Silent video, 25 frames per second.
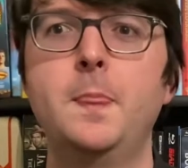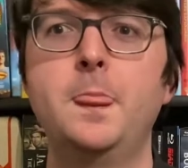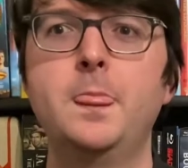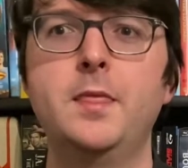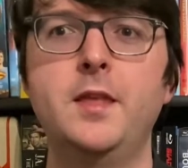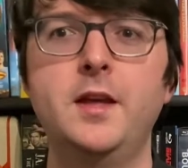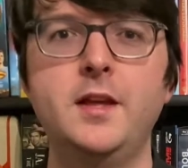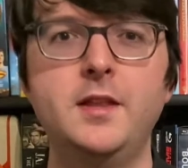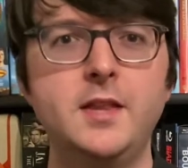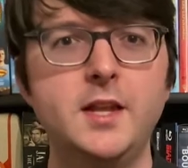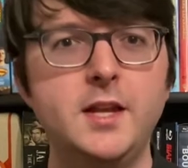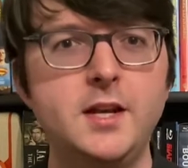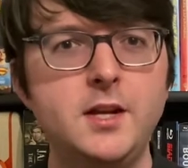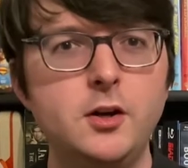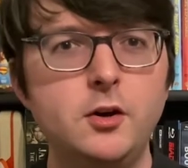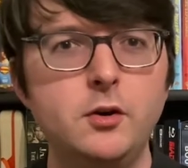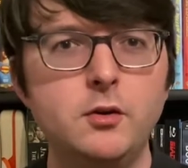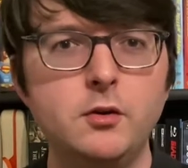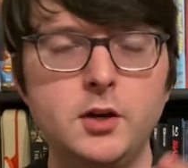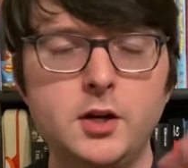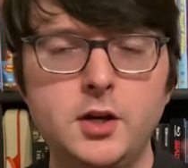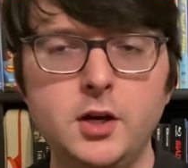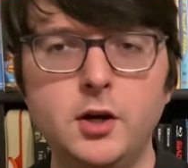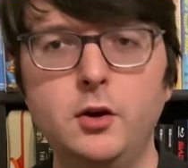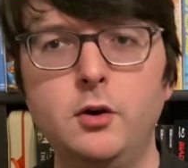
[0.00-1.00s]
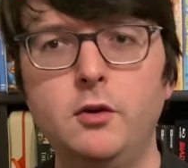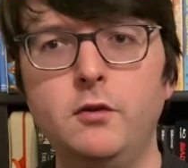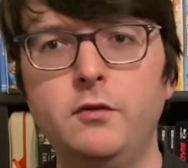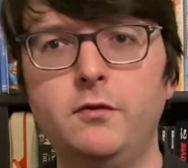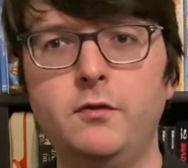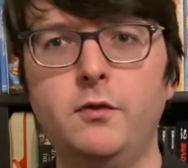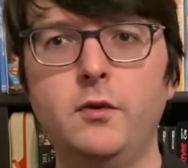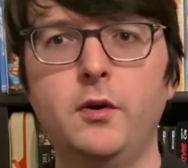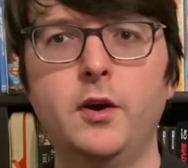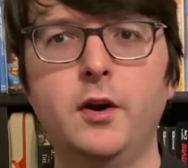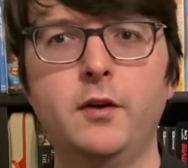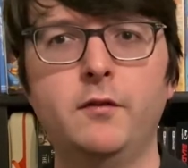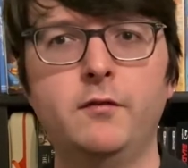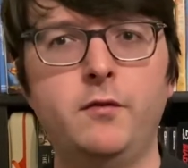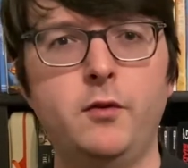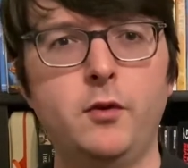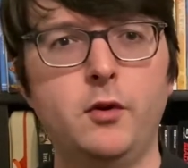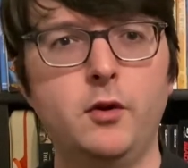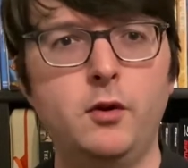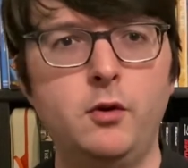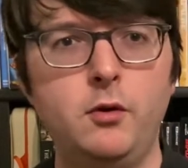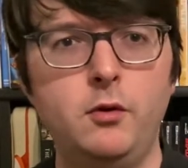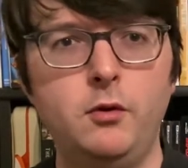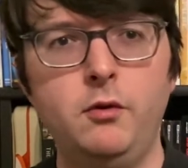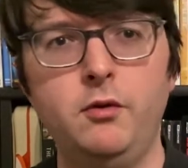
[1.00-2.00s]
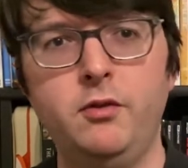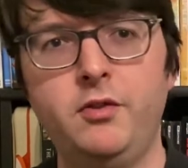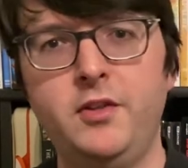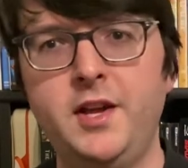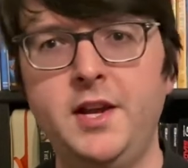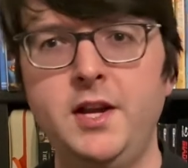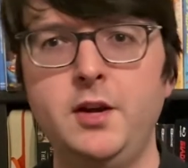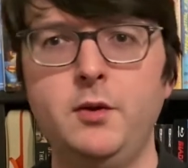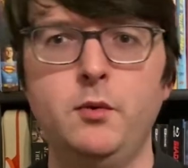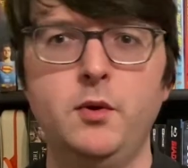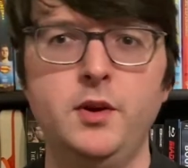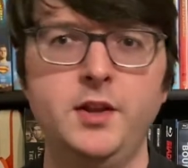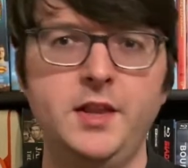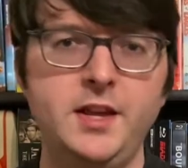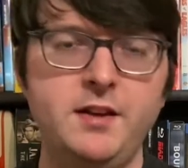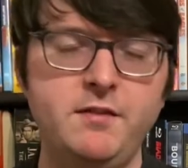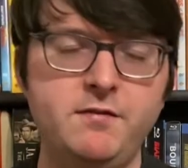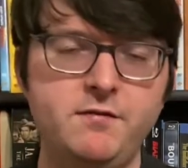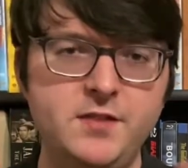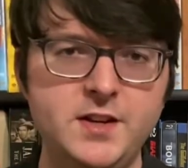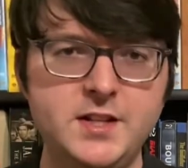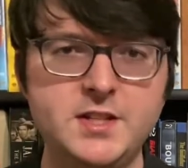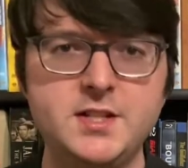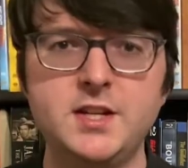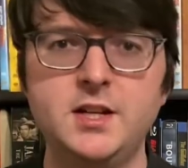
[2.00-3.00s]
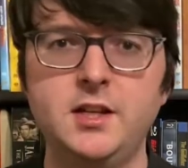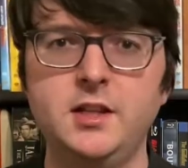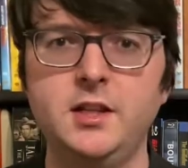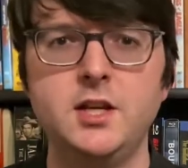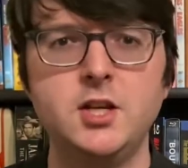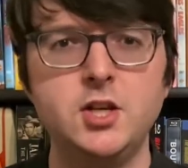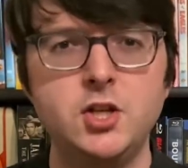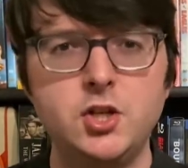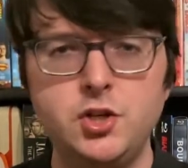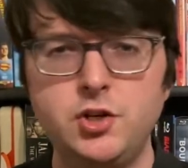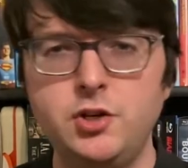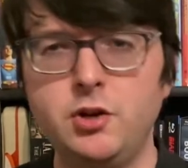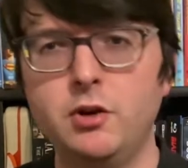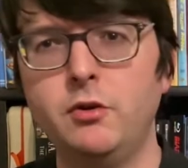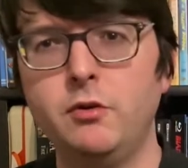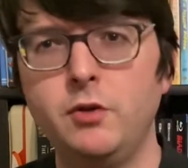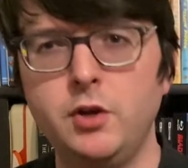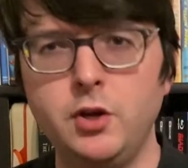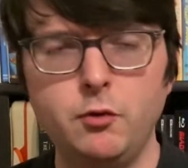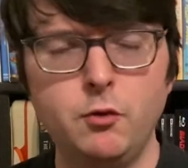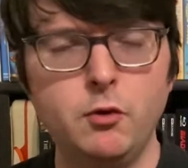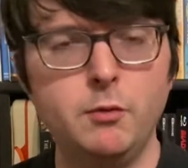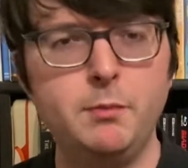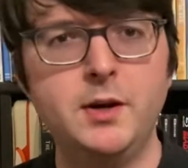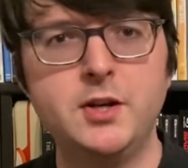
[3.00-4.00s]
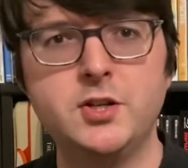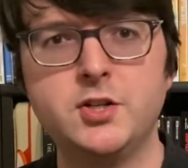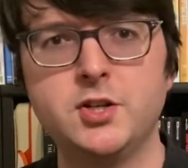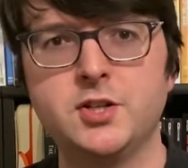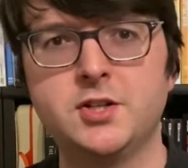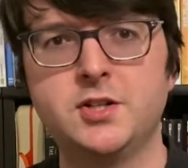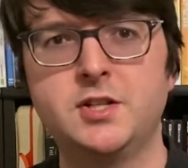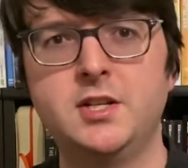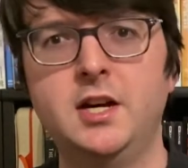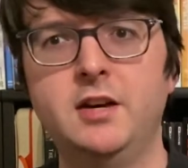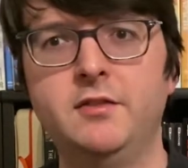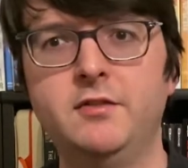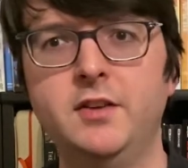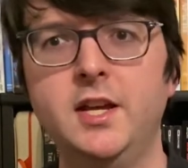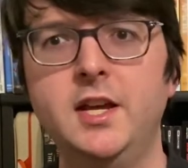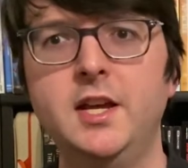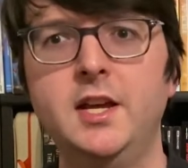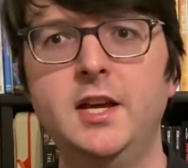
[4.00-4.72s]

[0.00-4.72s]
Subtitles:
They don't go for a whole thing where they physically show you a bunch of stuff,